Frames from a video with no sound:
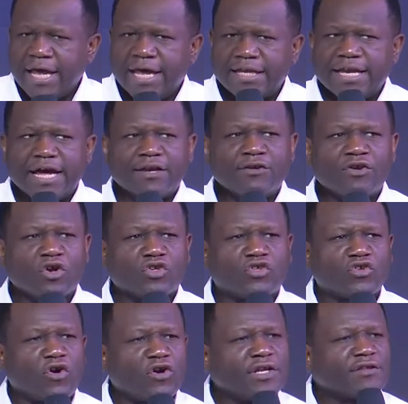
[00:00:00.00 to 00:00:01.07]
Then the
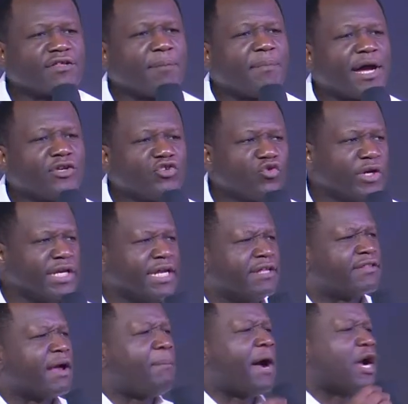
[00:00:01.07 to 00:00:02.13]
third is about doing. It's
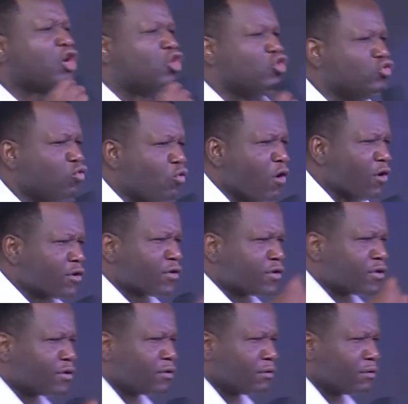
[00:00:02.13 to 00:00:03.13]
about good works.